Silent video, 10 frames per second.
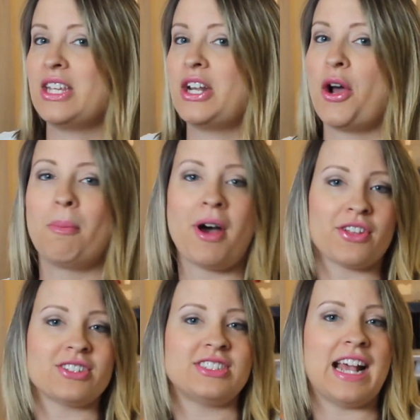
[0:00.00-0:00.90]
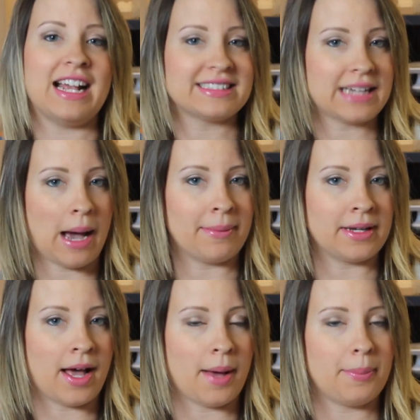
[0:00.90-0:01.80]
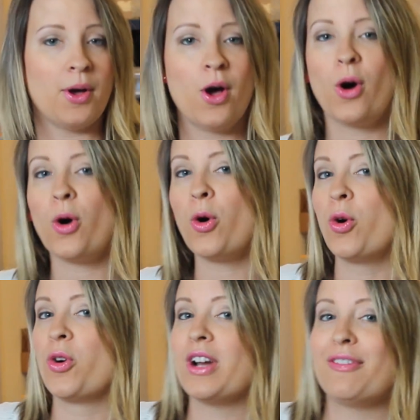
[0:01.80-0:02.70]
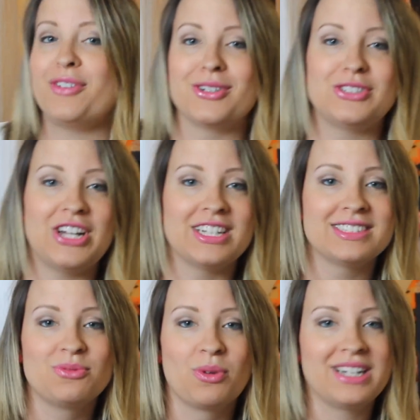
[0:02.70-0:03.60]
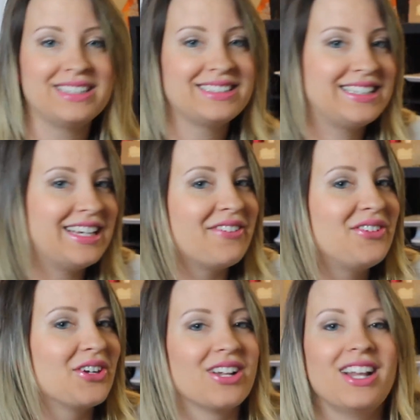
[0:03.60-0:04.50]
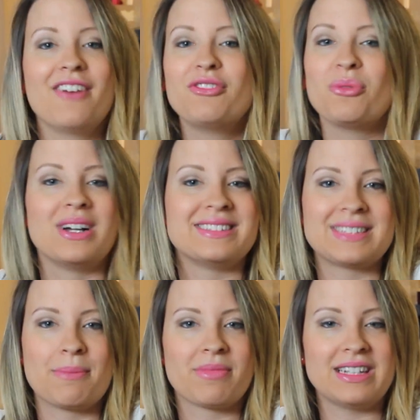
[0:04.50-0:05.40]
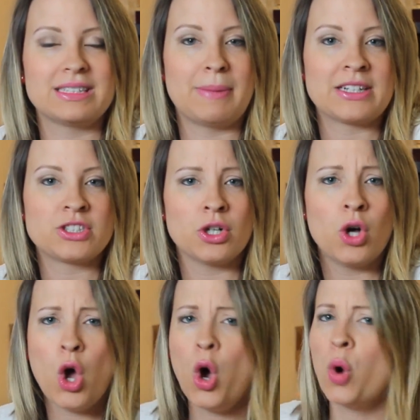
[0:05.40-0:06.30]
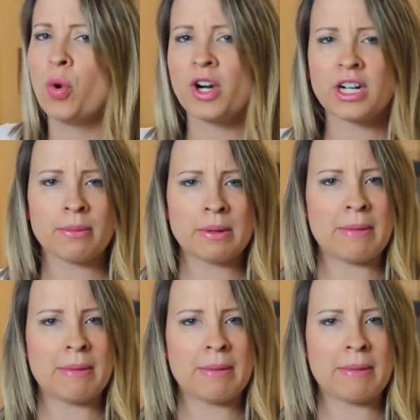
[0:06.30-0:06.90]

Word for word: You know, Mother's Day is coming up, or if you're just wanting to give your loved one something special, we're gonna